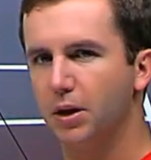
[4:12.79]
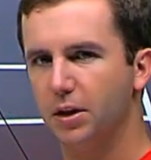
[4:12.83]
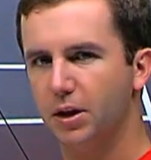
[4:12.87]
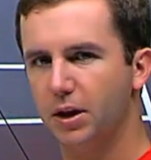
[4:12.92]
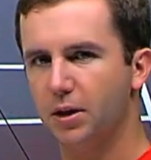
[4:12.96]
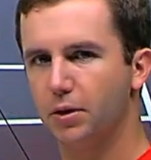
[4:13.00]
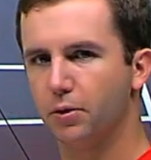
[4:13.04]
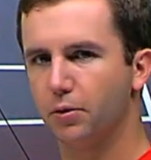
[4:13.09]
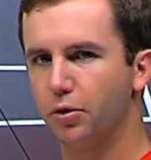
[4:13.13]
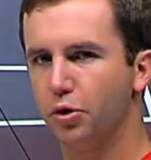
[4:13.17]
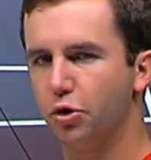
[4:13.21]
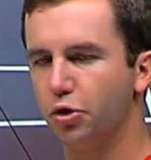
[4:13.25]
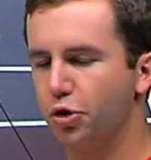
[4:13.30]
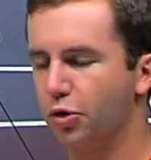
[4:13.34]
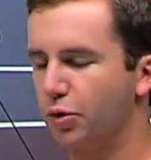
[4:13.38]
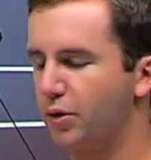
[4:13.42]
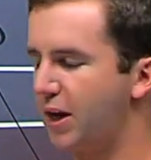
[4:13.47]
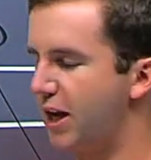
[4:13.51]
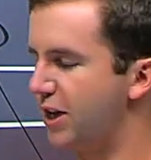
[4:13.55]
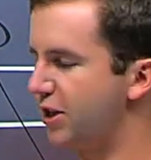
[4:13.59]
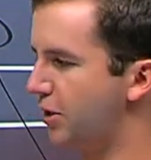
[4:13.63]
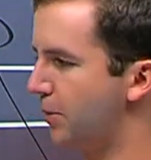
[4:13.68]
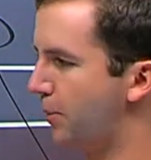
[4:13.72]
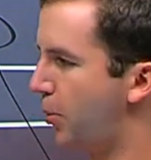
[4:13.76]
either
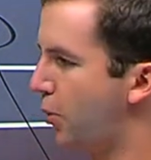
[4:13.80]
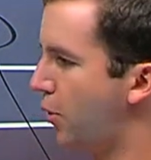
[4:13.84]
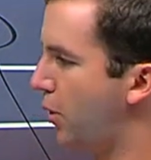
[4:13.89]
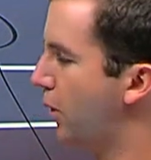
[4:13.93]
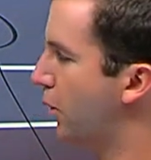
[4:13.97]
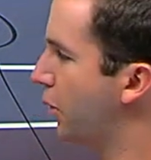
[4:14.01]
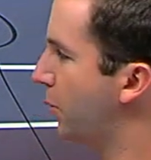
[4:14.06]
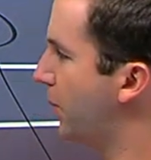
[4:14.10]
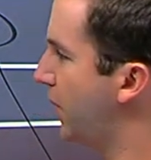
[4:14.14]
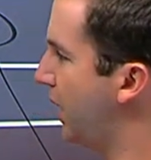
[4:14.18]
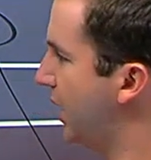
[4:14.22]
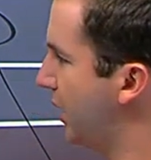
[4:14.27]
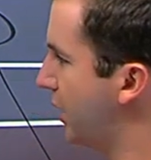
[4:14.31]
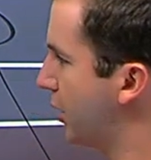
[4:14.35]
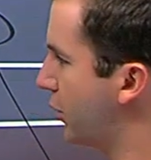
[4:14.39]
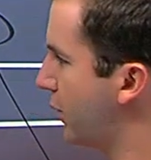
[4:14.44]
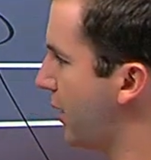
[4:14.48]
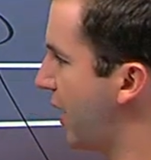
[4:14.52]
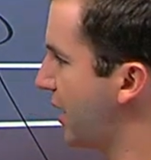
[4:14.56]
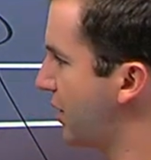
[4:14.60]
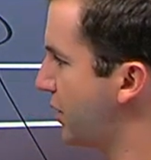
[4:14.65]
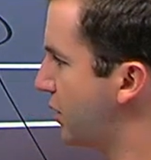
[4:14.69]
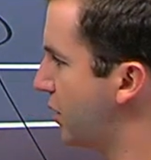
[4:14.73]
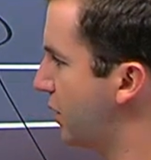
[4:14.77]
neutralized the point or being
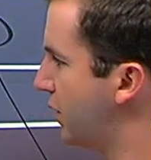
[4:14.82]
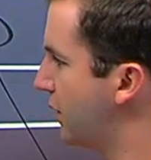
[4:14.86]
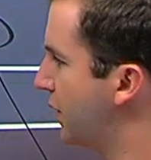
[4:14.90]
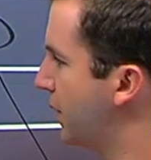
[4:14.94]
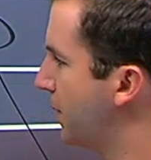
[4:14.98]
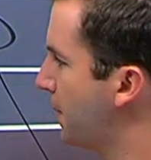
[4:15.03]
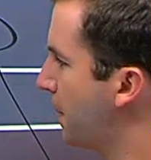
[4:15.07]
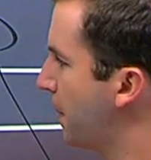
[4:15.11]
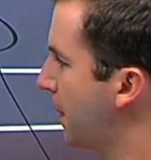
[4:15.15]
aggressive,